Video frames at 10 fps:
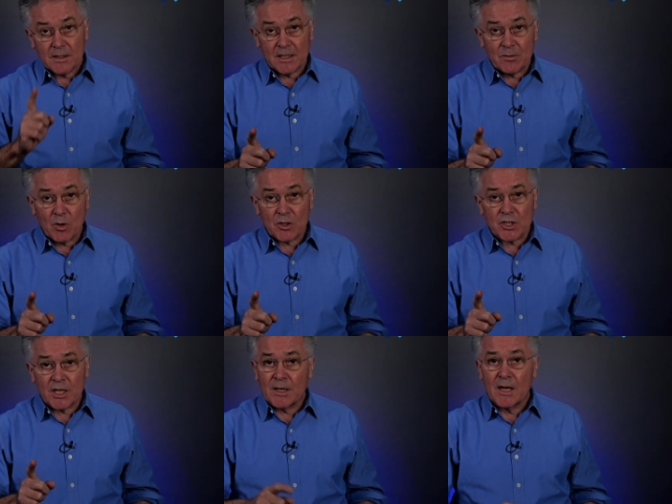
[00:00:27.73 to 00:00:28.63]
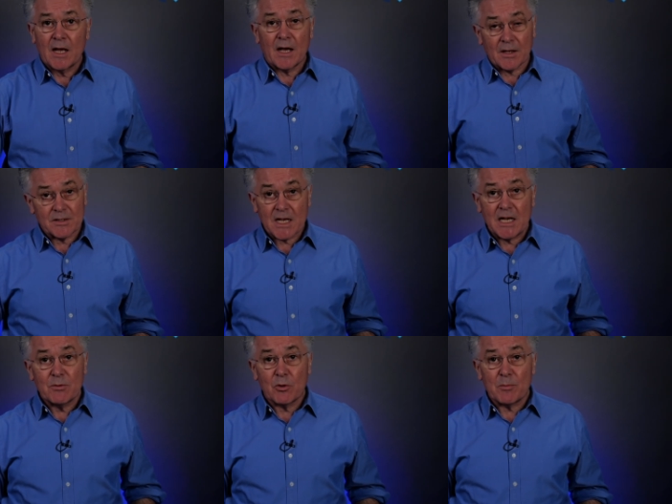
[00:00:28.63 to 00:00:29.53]
Keep watching and I'll
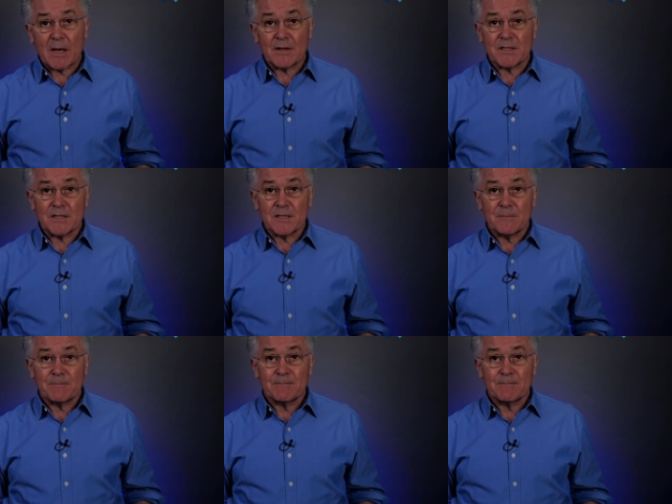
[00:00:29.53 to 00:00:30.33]
tell you all about it.